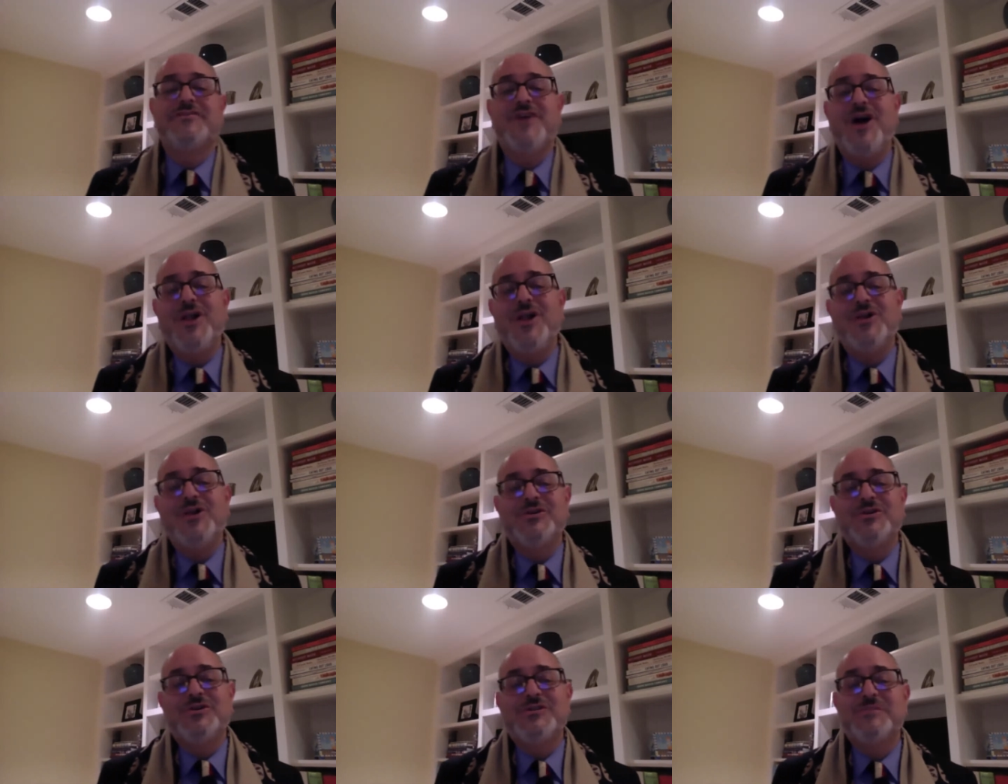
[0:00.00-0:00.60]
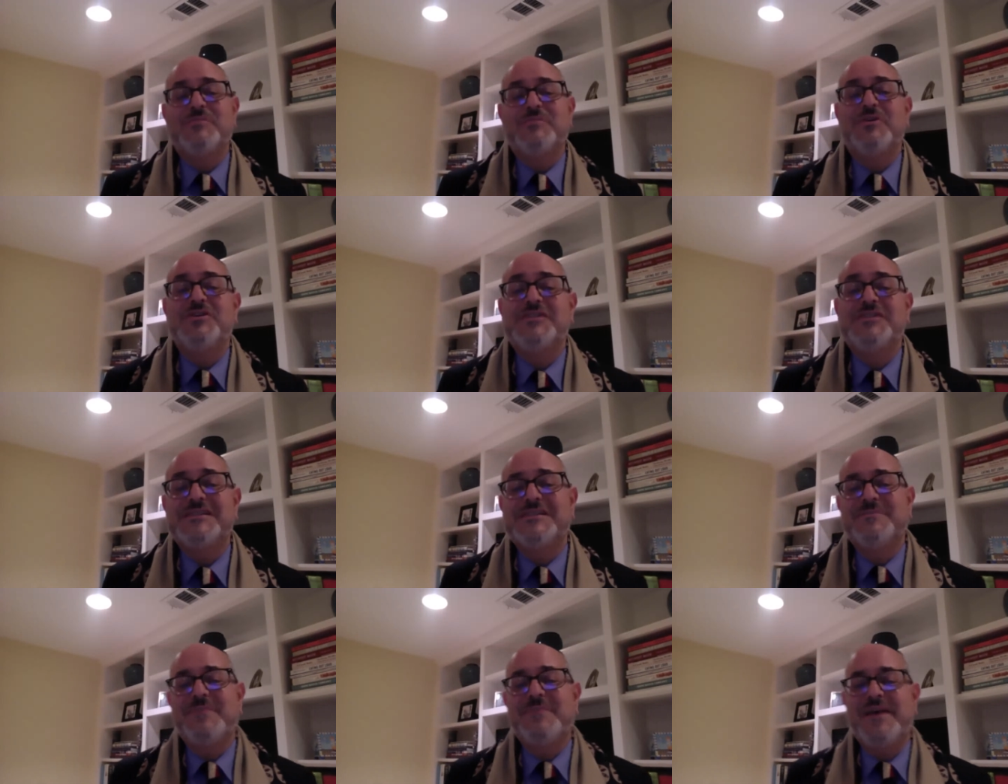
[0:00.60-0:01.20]
color to
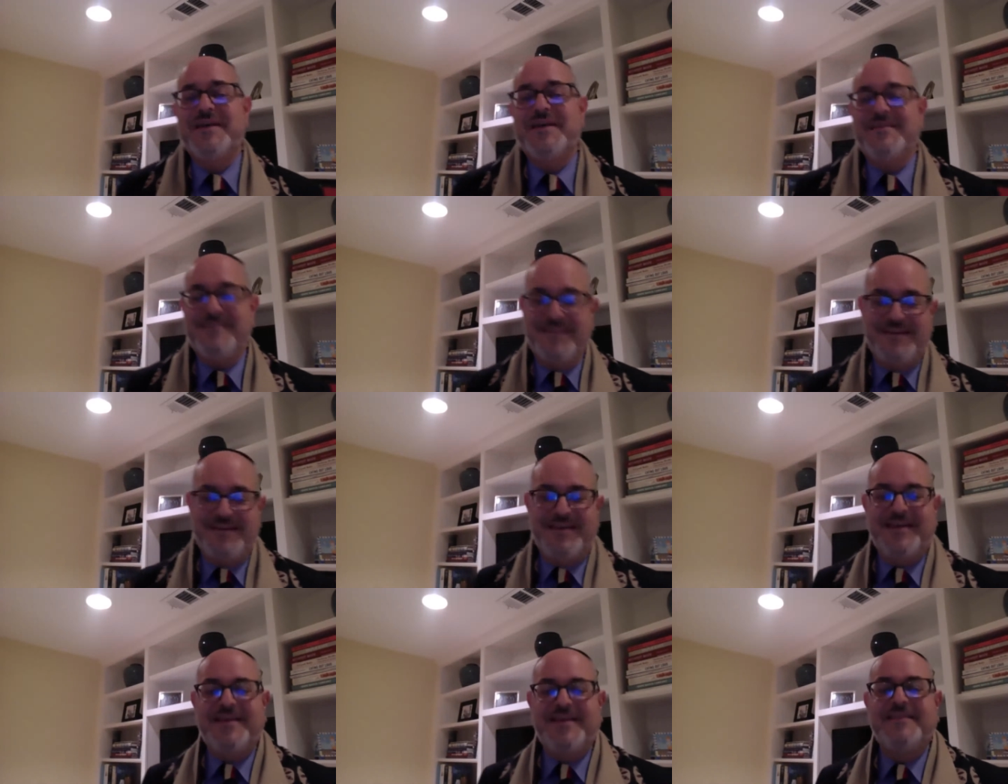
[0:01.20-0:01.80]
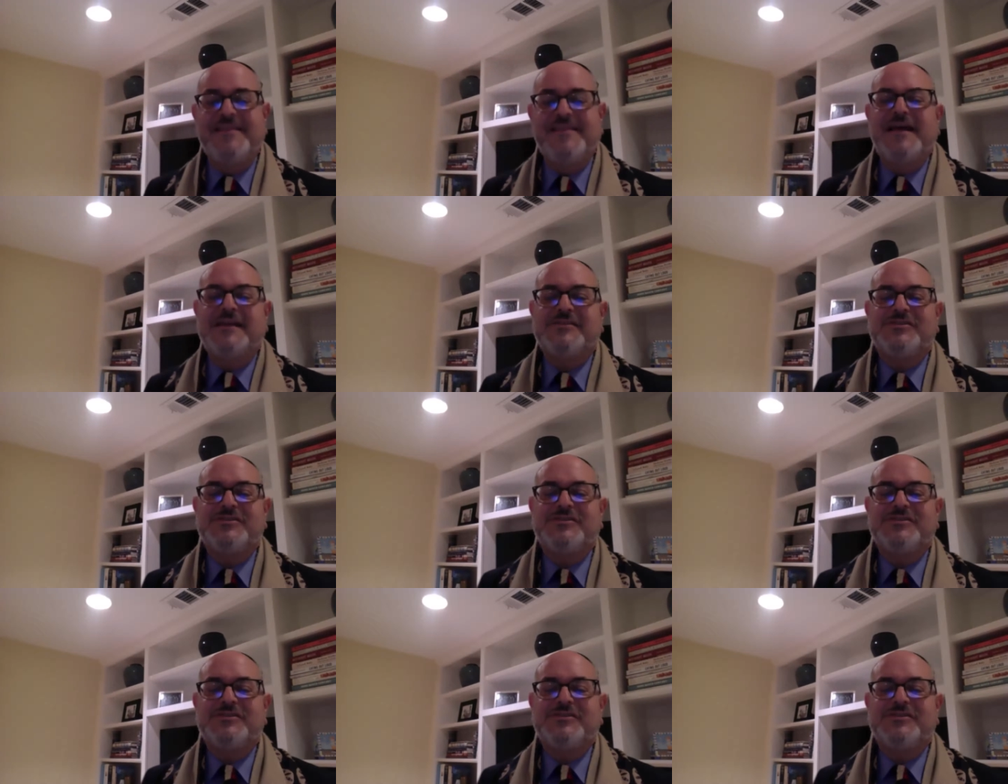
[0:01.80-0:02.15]
participate in that